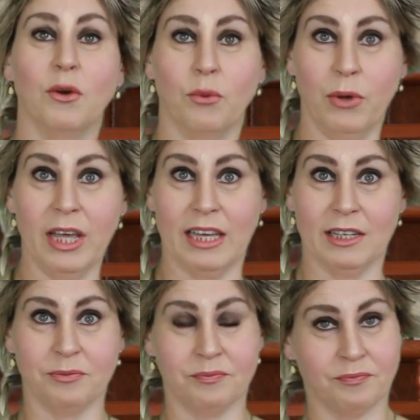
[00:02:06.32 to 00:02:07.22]
Oui.
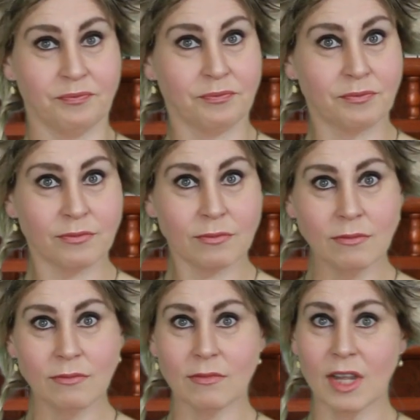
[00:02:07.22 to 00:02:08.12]

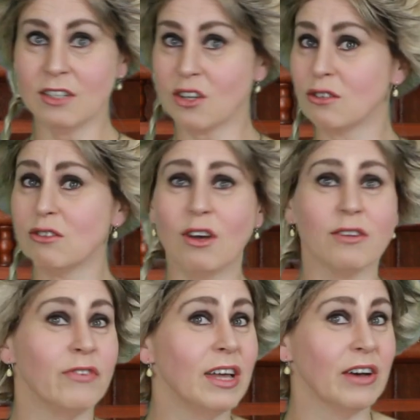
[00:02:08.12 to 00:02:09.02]
So
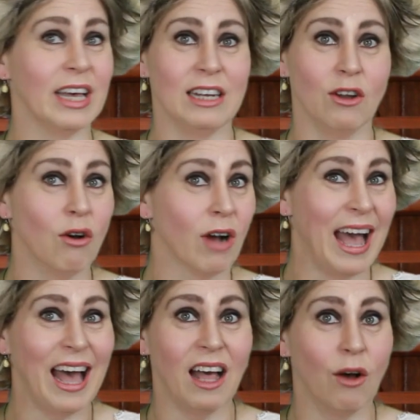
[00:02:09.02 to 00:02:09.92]
not very long
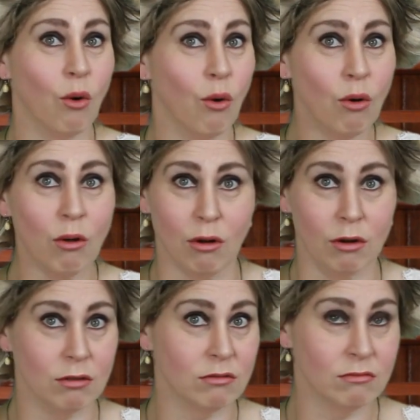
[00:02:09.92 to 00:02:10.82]
at all.
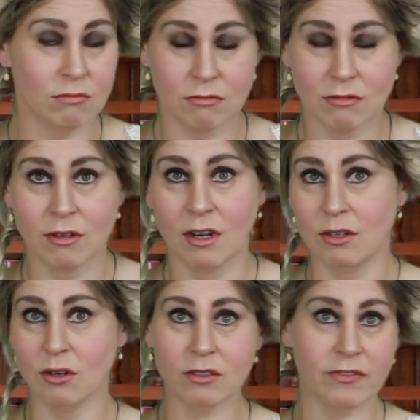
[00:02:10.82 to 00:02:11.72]

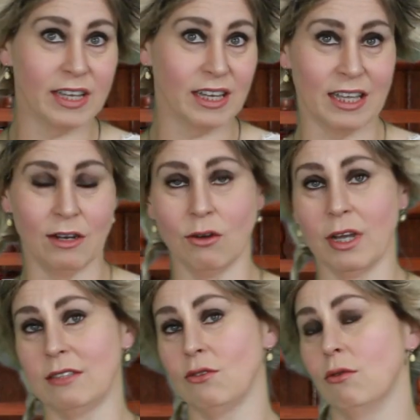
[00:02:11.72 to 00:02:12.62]
Not very long
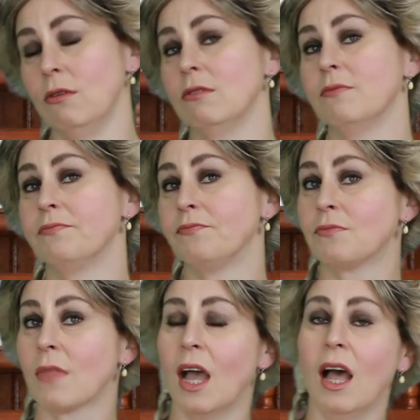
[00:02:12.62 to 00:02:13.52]
at all.
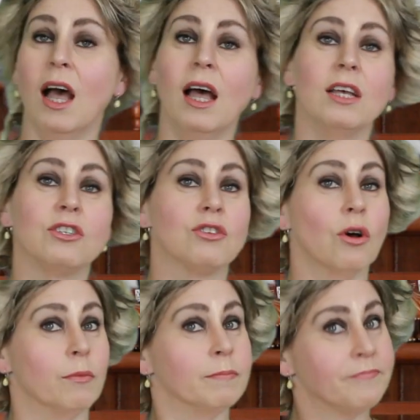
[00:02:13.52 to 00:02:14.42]

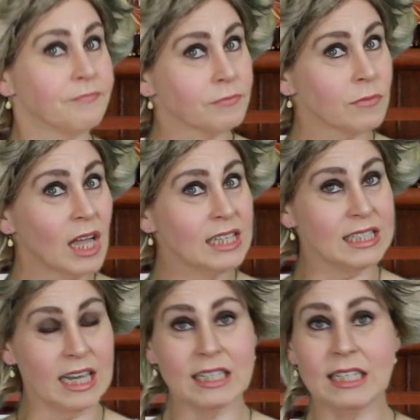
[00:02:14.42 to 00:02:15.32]
So,
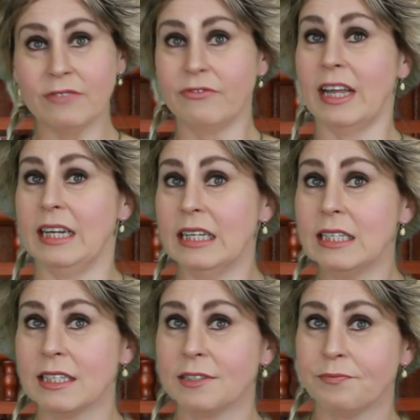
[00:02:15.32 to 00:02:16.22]
Death in
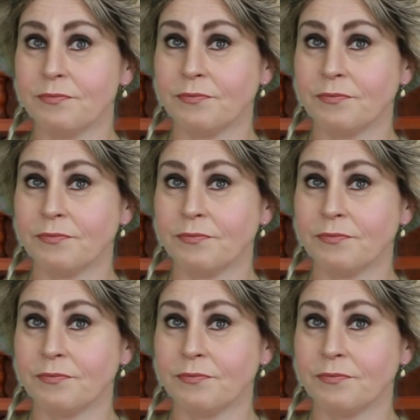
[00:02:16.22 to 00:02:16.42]
Venice.